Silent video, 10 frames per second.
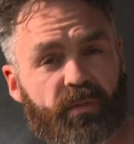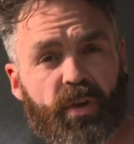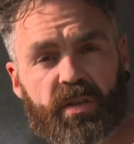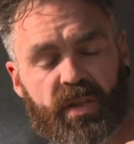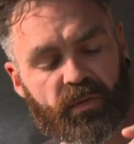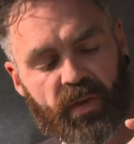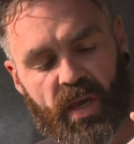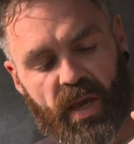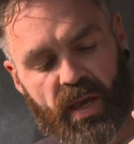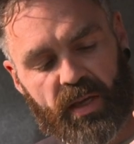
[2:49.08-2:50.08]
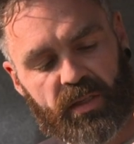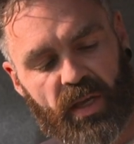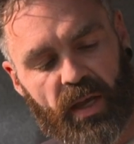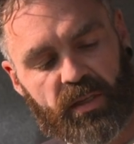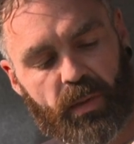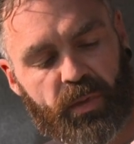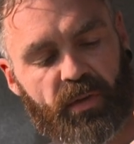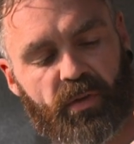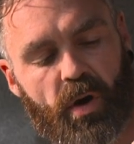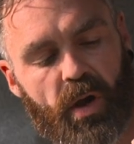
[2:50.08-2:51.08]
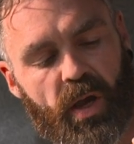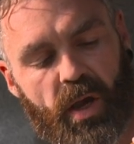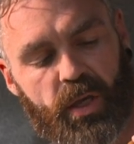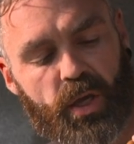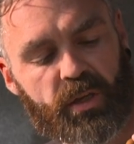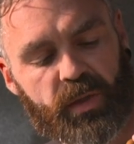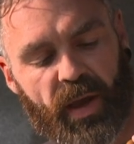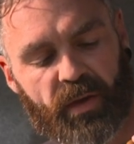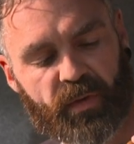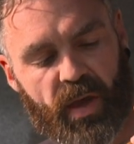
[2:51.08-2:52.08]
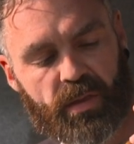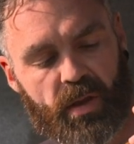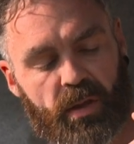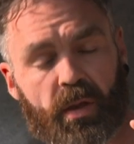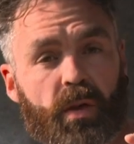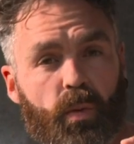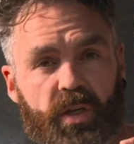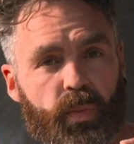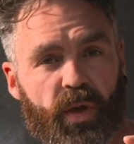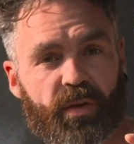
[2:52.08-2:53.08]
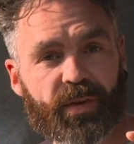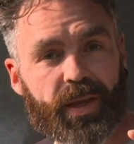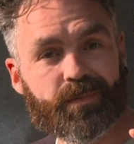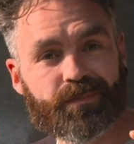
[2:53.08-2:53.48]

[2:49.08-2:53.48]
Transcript: I've used it for years, it's something I've got a huge amount of faith in, works beautifully.